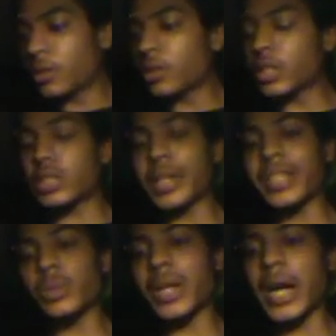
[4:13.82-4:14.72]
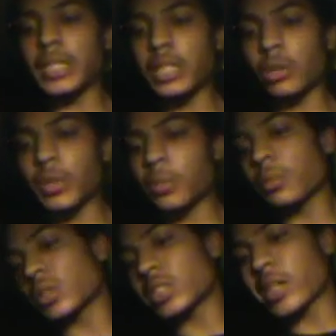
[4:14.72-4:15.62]
at least that's what I tell
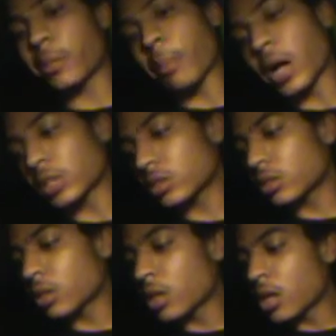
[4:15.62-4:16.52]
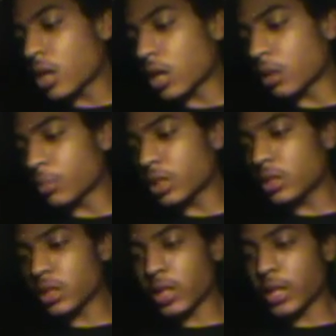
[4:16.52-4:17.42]
people. It's not a must.
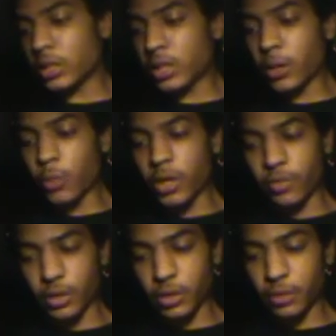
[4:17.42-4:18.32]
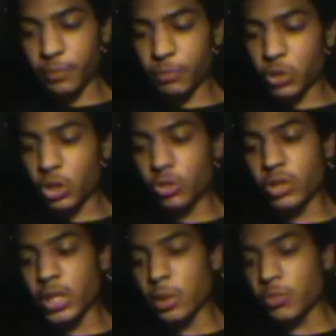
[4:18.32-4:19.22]
But like I say, wherever you
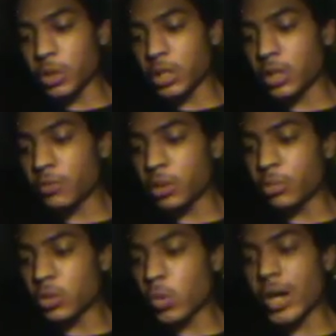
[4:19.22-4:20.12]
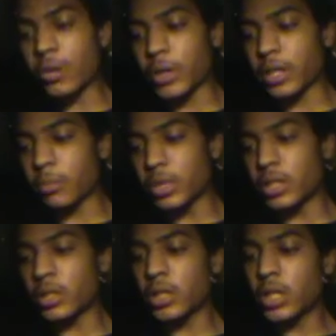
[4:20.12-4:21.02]
set up for a kickflip is where I
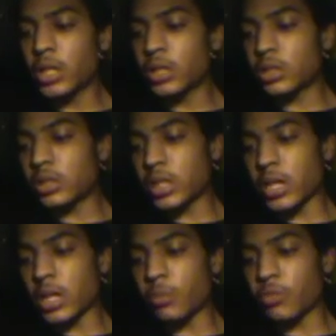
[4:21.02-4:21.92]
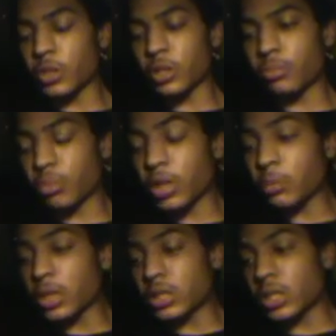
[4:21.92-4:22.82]
recommend to set up for pretty
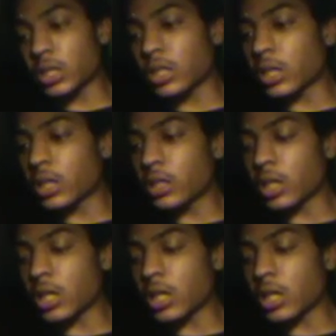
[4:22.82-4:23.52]
much anything.